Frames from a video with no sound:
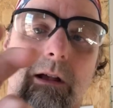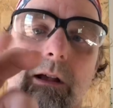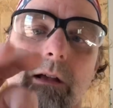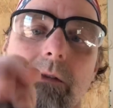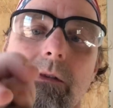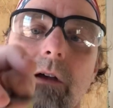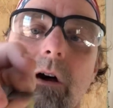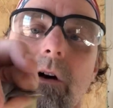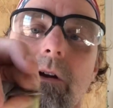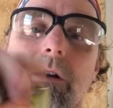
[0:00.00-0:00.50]

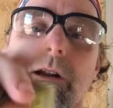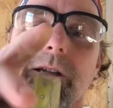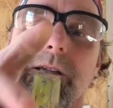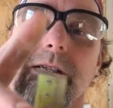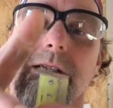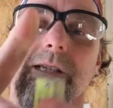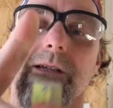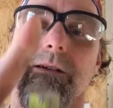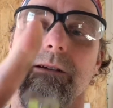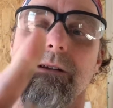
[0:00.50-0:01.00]

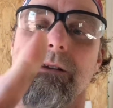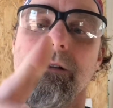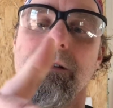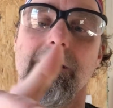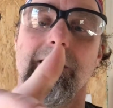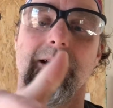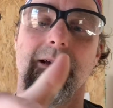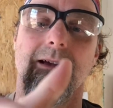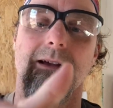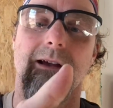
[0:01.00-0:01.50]
Notice,
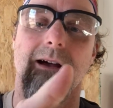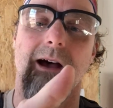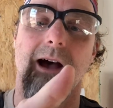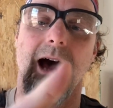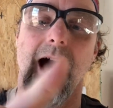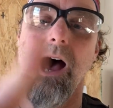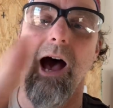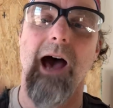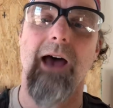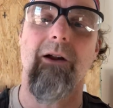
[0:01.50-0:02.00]

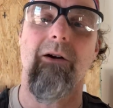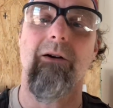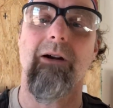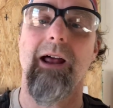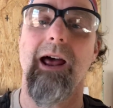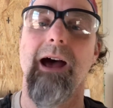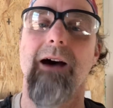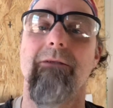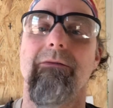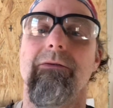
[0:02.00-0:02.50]
I don't
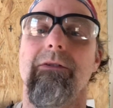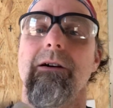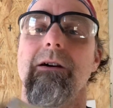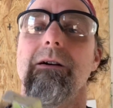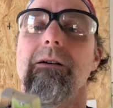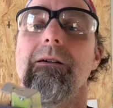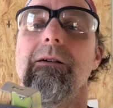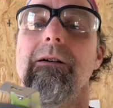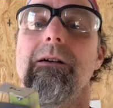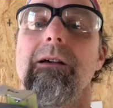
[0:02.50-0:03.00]
have
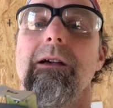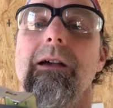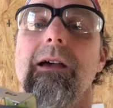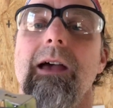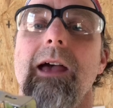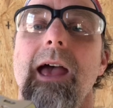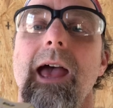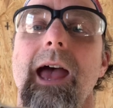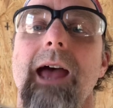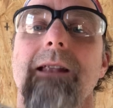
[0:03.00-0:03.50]
the
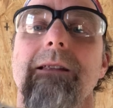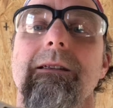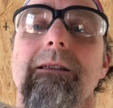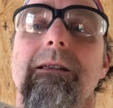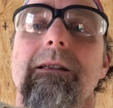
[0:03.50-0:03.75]
end of the